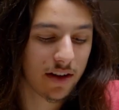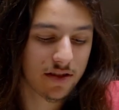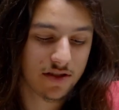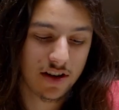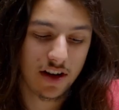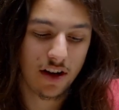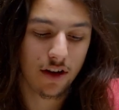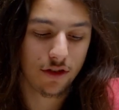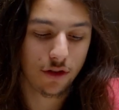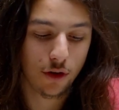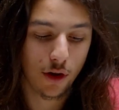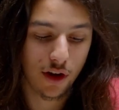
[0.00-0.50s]
she
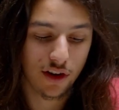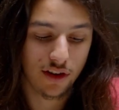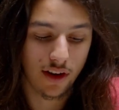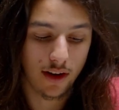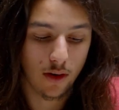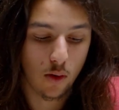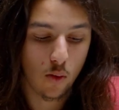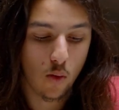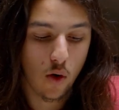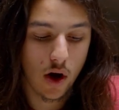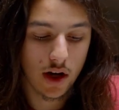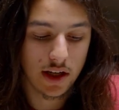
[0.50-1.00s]
also has like
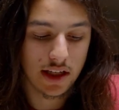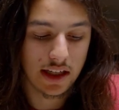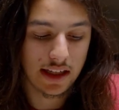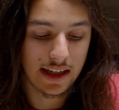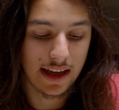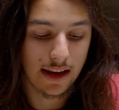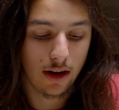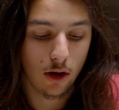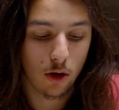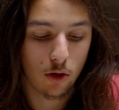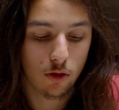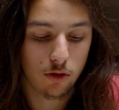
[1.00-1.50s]
one
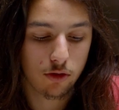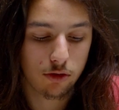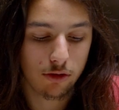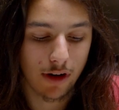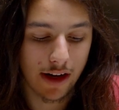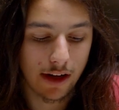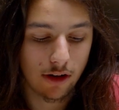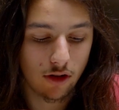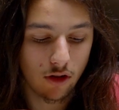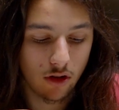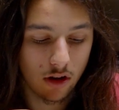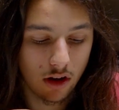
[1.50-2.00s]
yellow
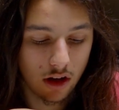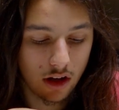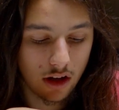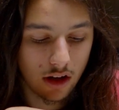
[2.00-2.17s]
freckle